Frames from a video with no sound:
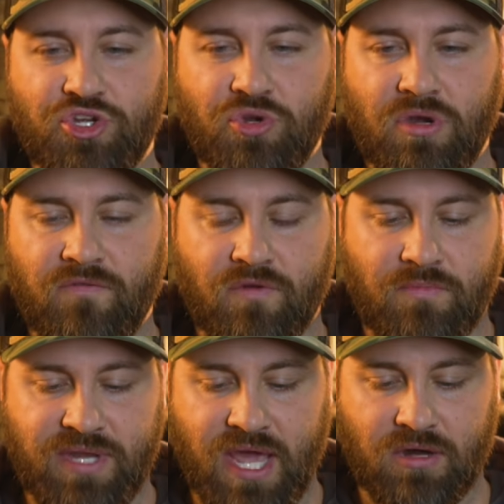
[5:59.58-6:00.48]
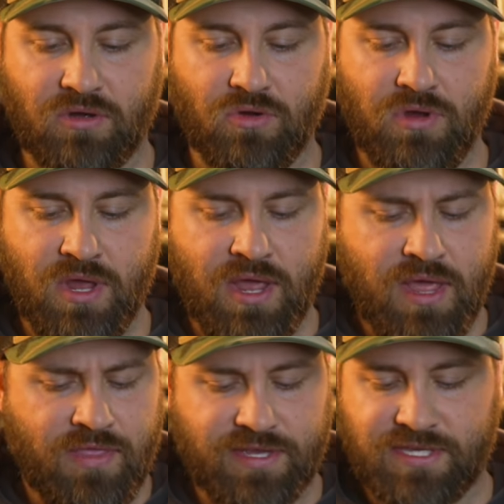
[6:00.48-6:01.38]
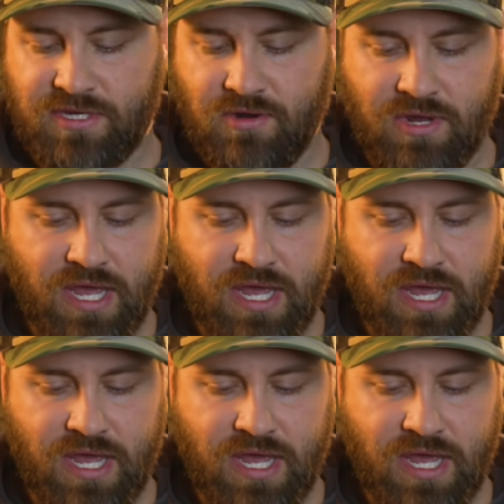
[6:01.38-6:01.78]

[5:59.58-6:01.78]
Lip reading: Junior from Data Crew. This is going to